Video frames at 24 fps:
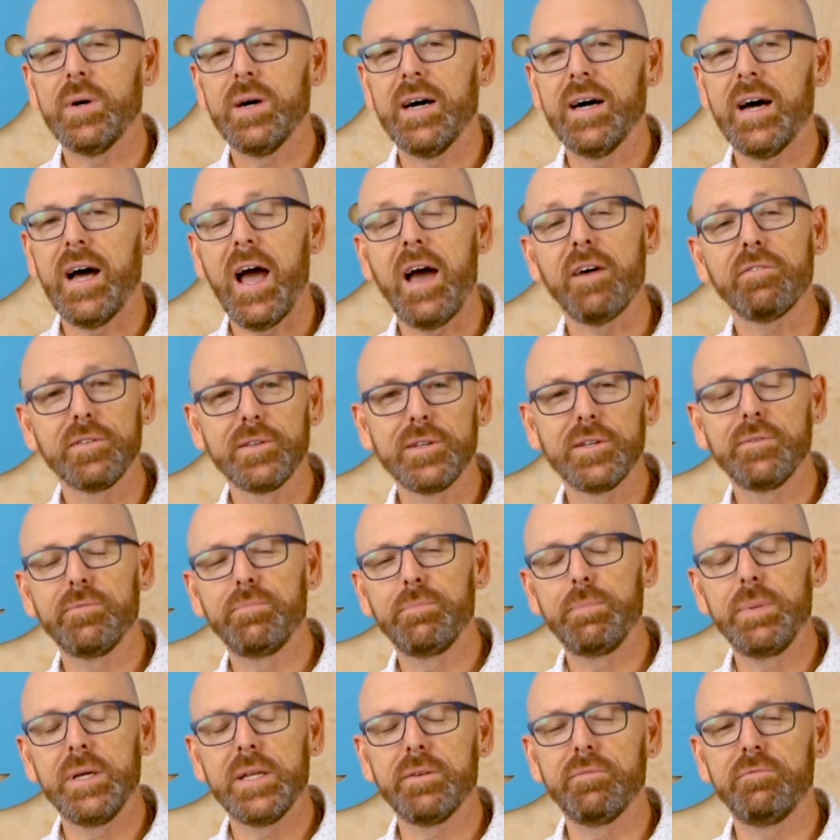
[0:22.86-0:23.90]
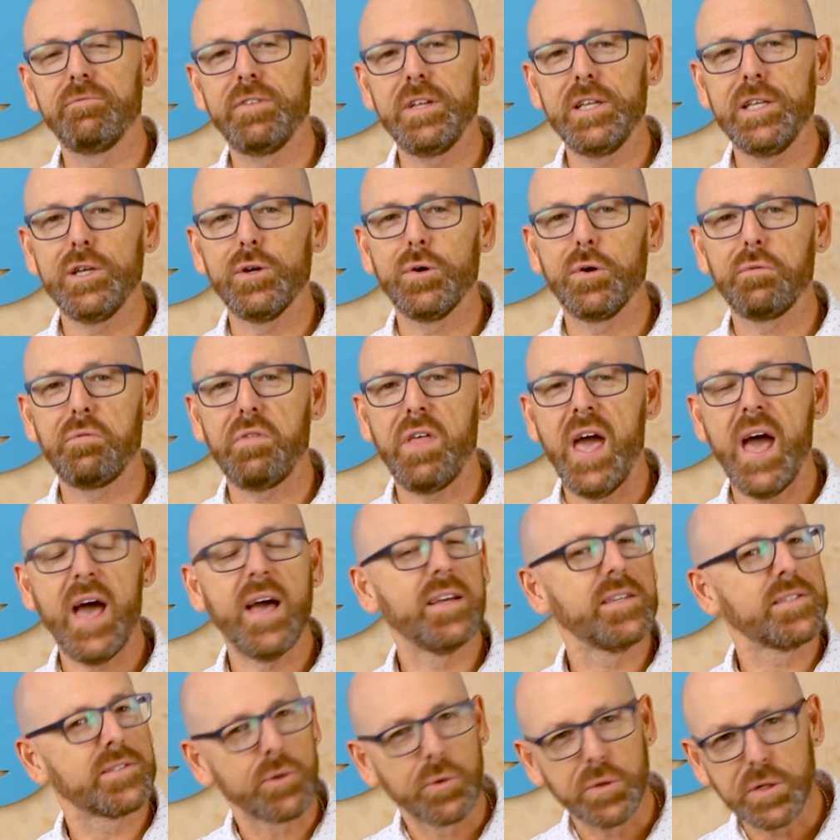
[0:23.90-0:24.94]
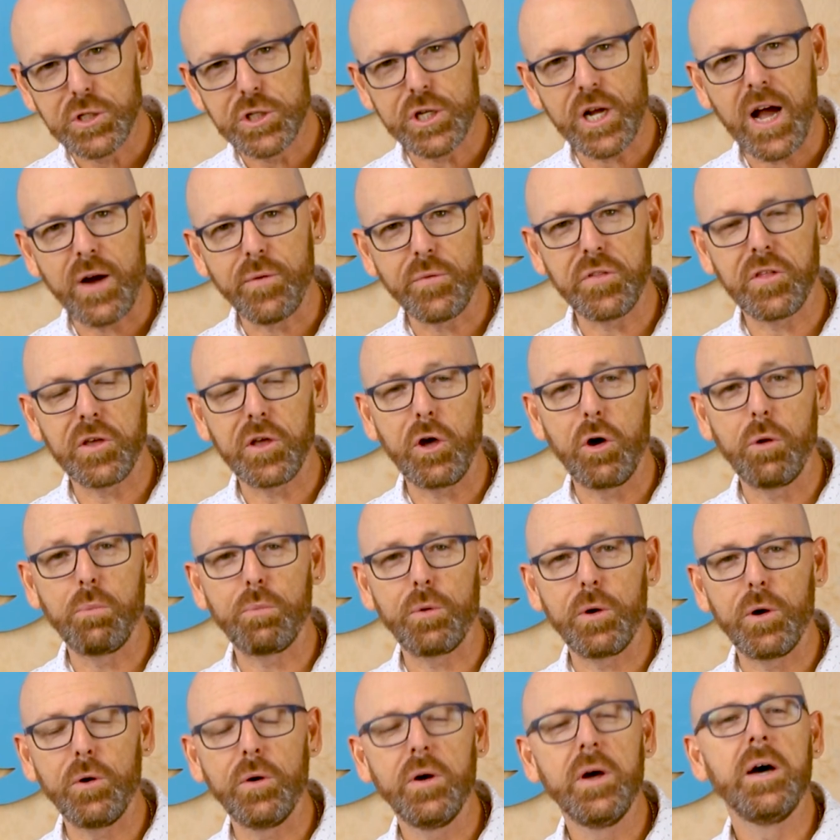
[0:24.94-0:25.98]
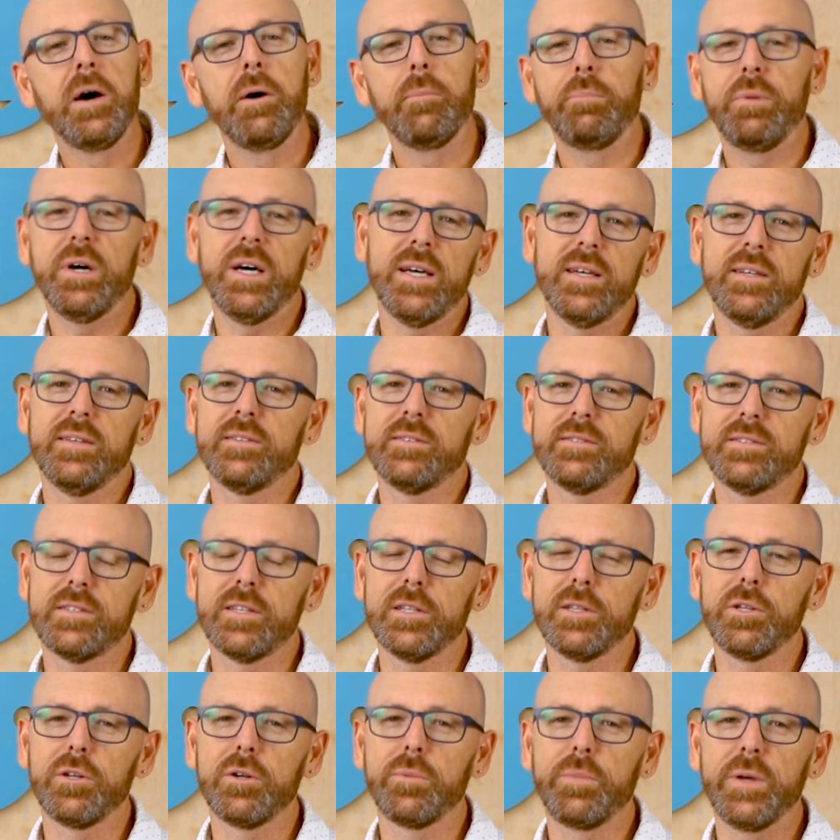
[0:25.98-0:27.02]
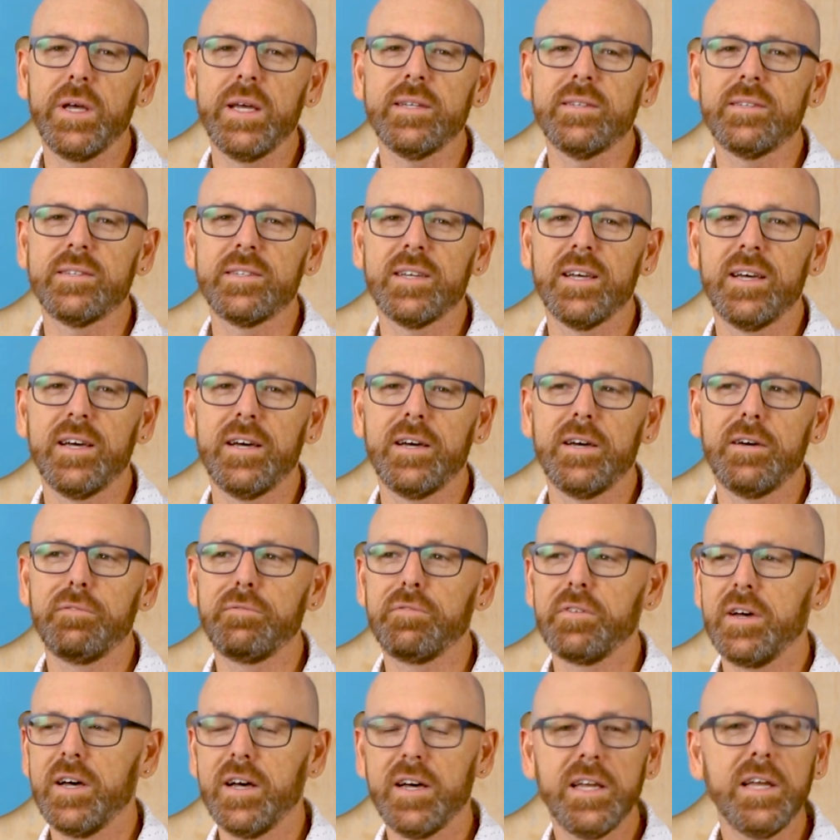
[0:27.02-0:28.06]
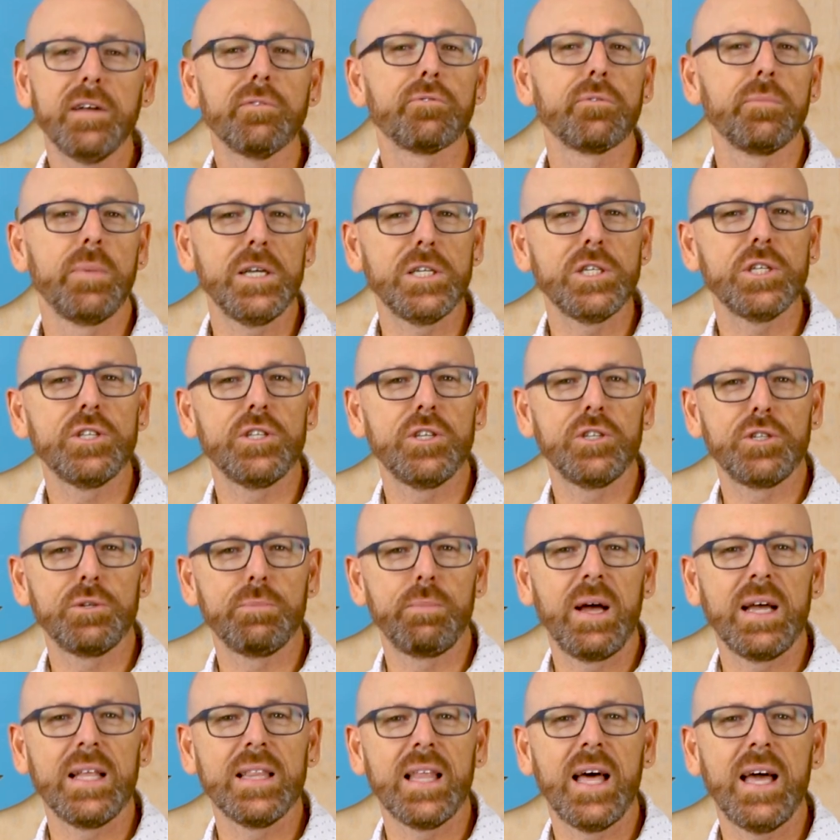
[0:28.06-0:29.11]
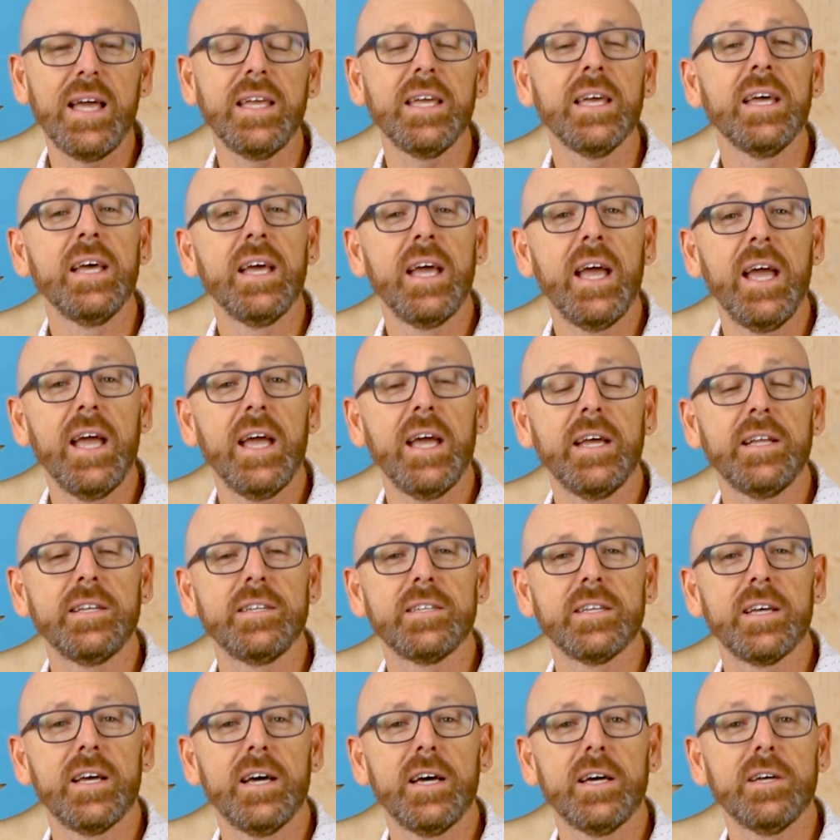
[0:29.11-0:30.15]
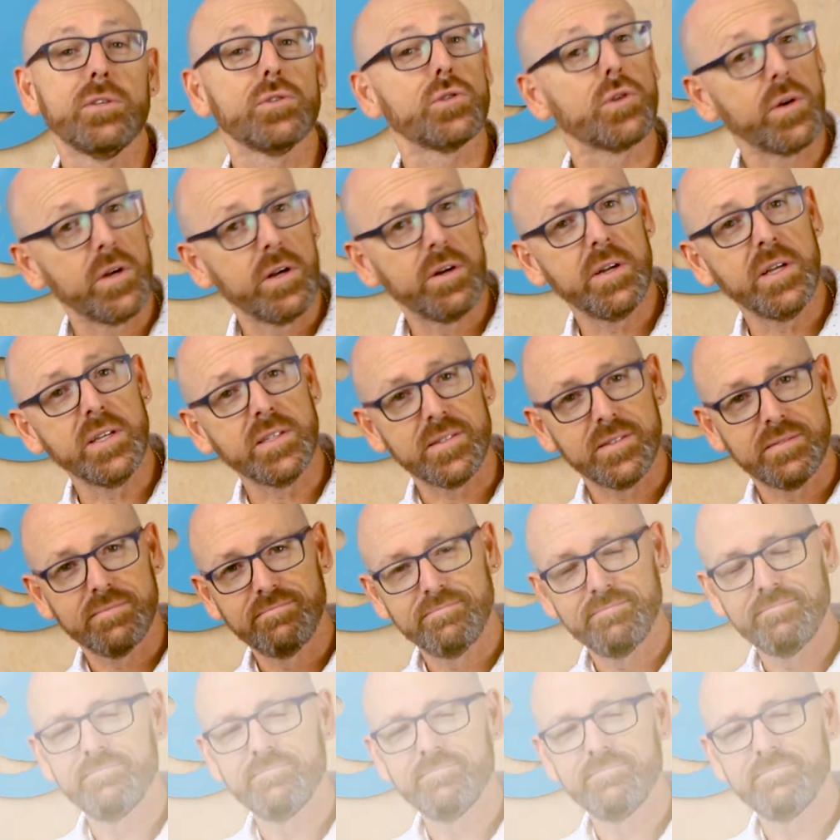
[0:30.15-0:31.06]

uh, I have a little bit of video of that. It's only shot with a GoPro, but it's a little bit of uh, information that you might like. And uh, so here it is.